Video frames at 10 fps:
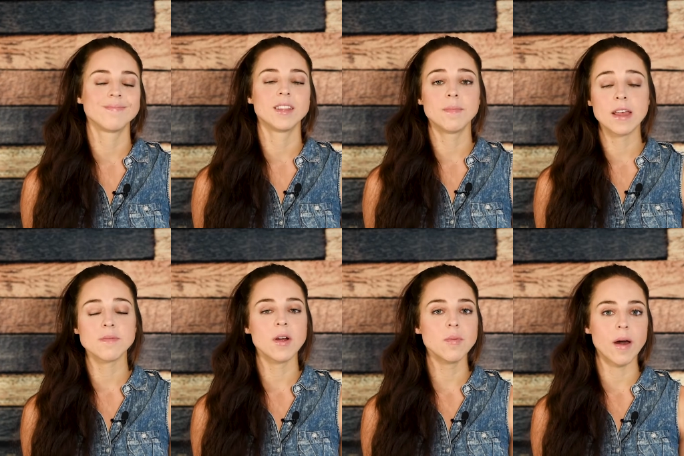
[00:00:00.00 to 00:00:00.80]
The
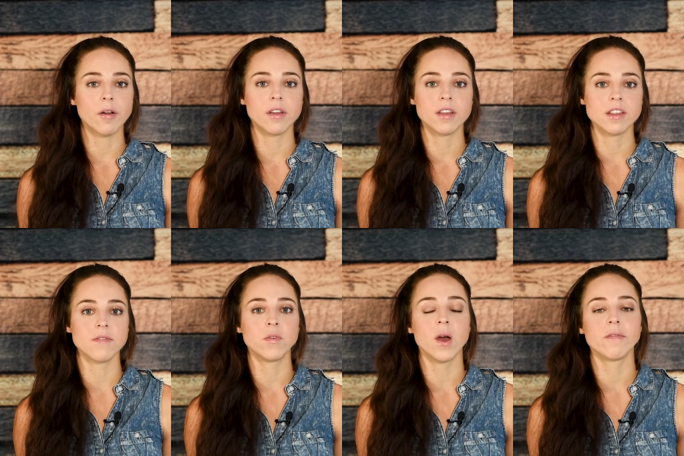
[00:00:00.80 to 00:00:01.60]
best part about it is
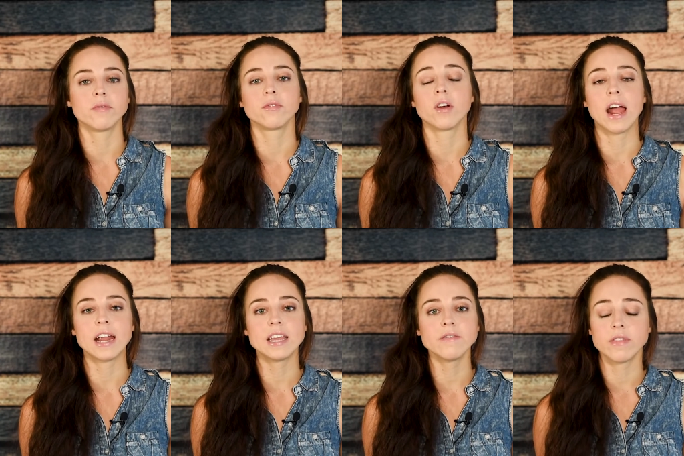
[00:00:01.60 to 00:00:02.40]
if you have a
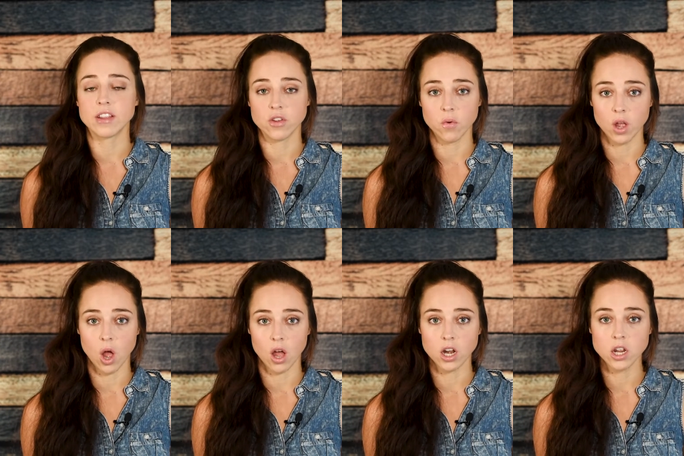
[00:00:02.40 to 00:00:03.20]
variety of events going
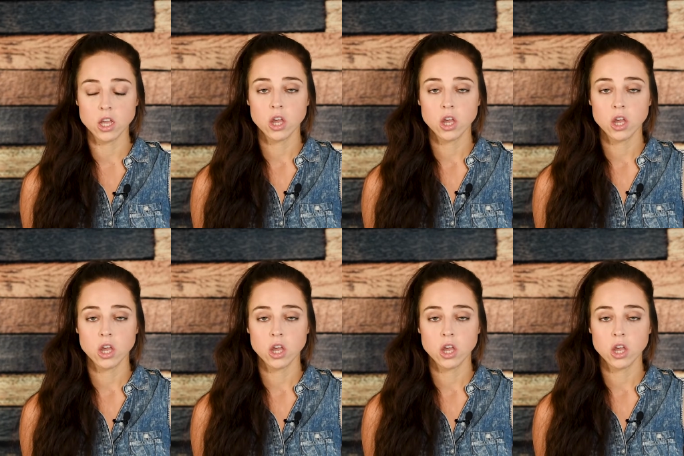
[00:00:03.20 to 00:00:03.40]
on,